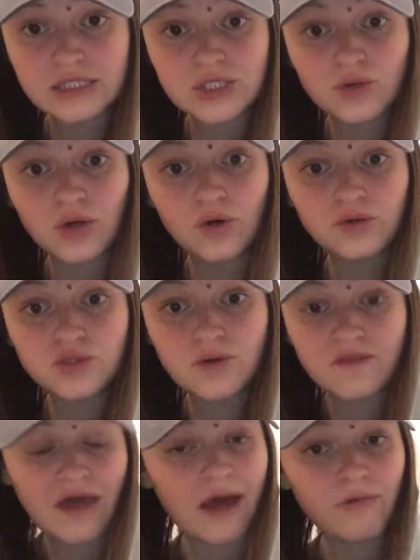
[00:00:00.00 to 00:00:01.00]
So go do
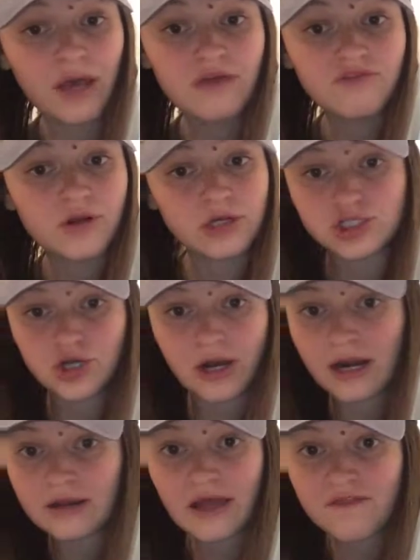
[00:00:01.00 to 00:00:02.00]
it that way. If you're not sure
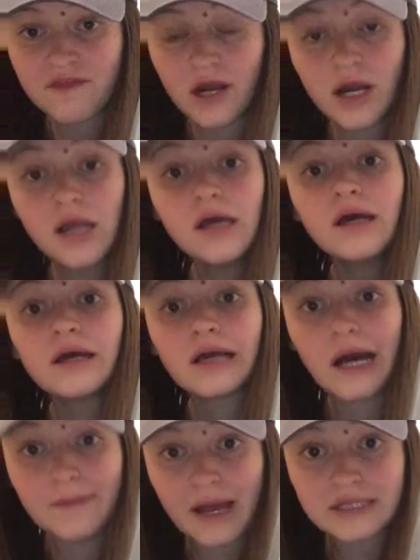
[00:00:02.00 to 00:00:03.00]
how to get there,
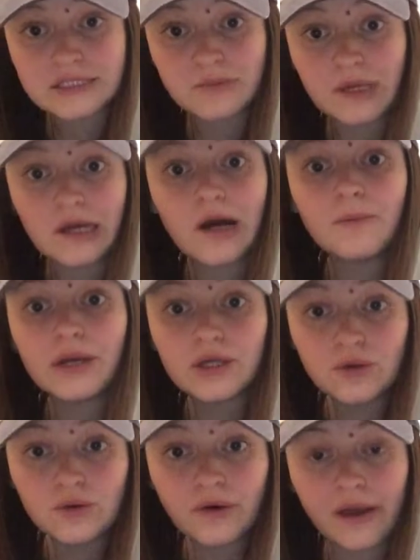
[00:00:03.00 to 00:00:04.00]
come ask me on my
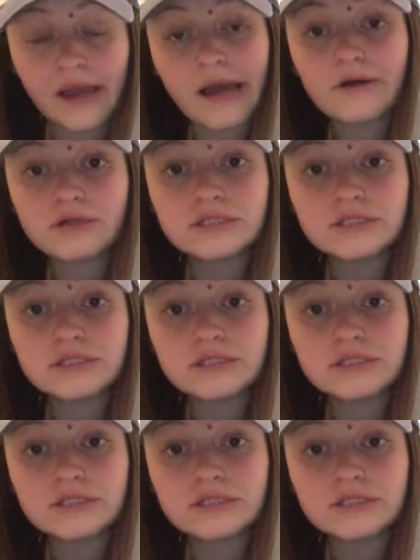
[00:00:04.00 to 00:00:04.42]
Google Hangout or